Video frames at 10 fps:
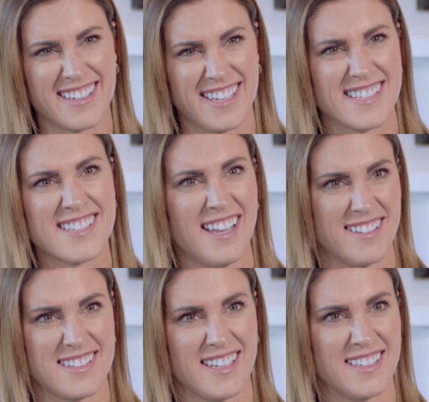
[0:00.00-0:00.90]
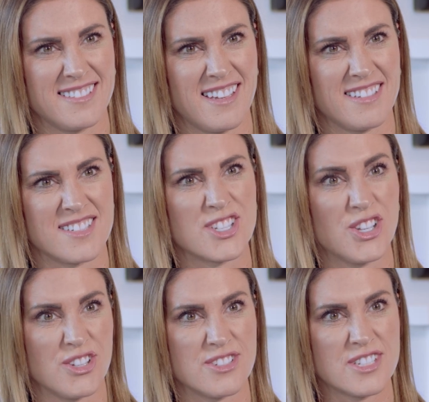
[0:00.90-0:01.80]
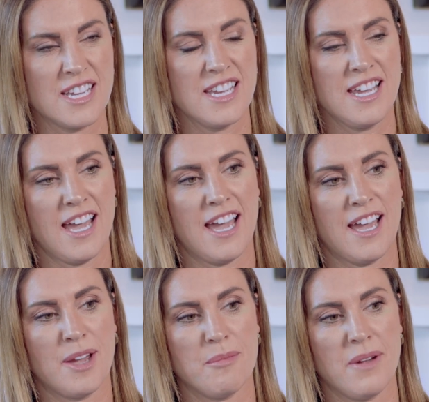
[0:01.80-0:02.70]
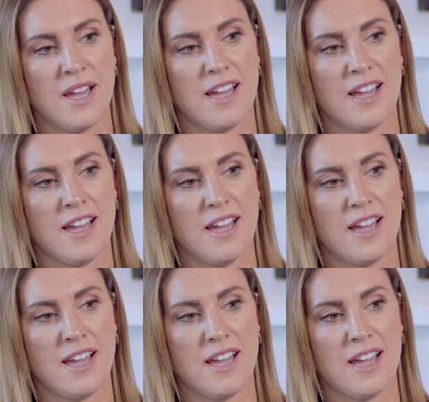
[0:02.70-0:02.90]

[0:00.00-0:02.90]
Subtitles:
is healthy and good. And